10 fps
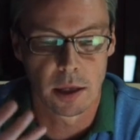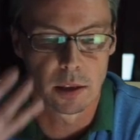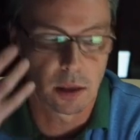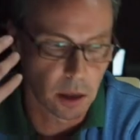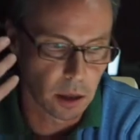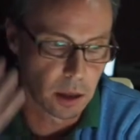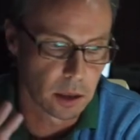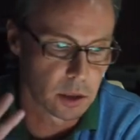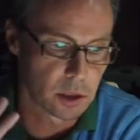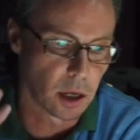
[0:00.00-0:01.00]
in
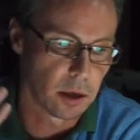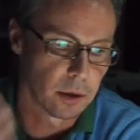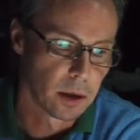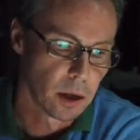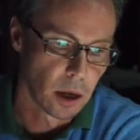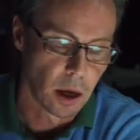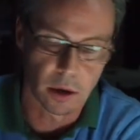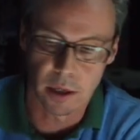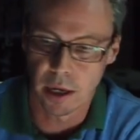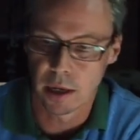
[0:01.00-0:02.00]
the sun.
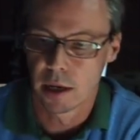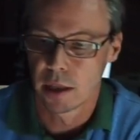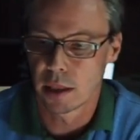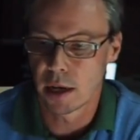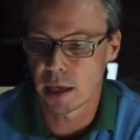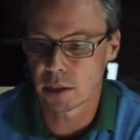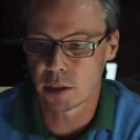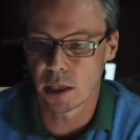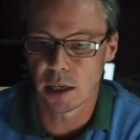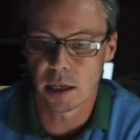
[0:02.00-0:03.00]
Okay, the next
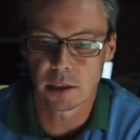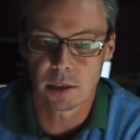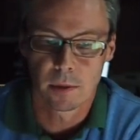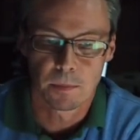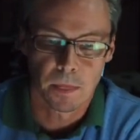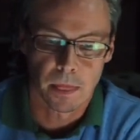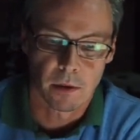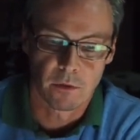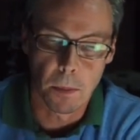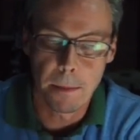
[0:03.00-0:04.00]
thing is,
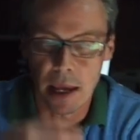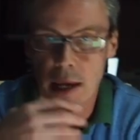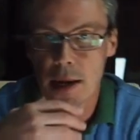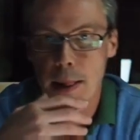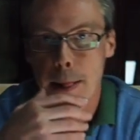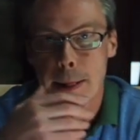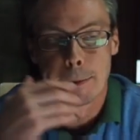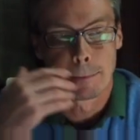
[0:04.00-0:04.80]
for me,